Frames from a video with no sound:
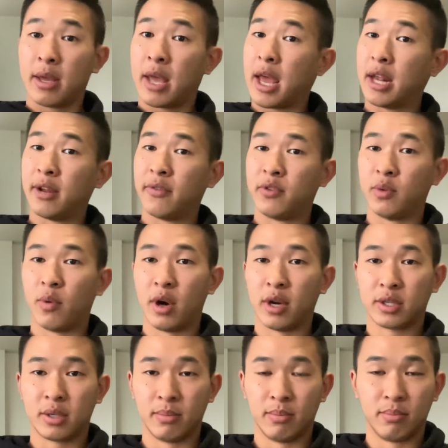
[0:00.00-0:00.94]
And if you
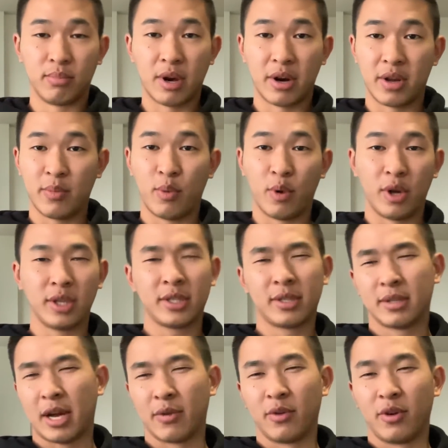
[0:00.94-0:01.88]
want some brownie
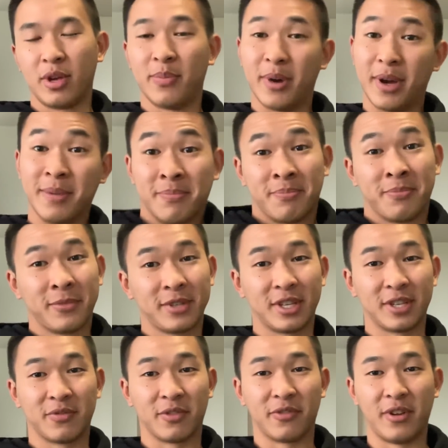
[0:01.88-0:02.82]
points, not really, but
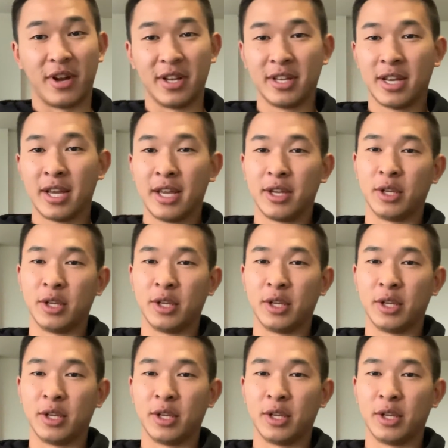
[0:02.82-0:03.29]
just for fun,